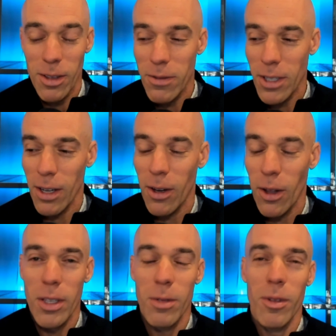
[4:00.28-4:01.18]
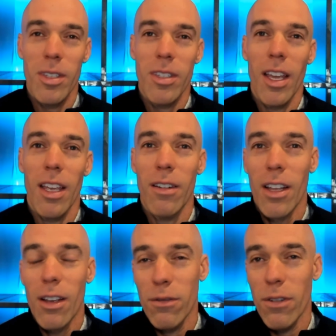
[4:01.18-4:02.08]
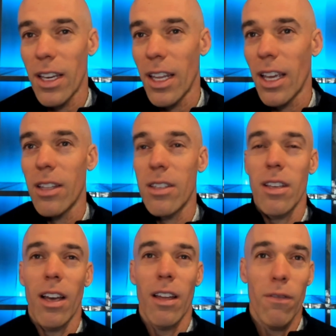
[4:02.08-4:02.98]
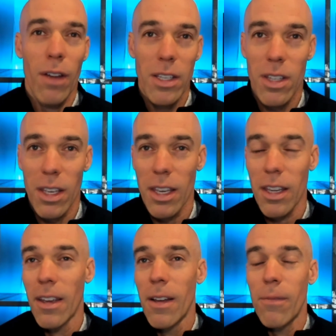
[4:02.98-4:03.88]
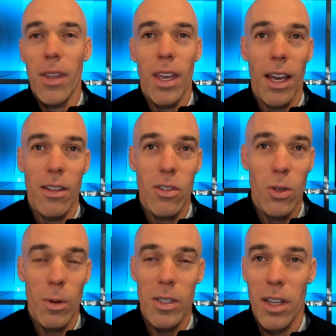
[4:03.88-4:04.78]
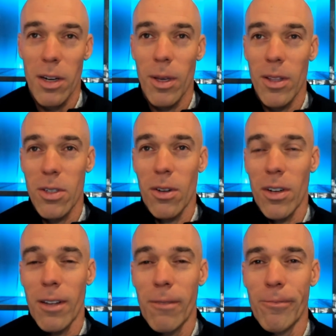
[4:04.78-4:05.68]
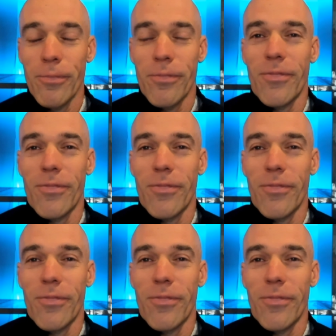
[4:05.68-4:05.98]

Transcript: be here. Love talking all things real estate, finance, uh, investing, and super excited to be on the show today.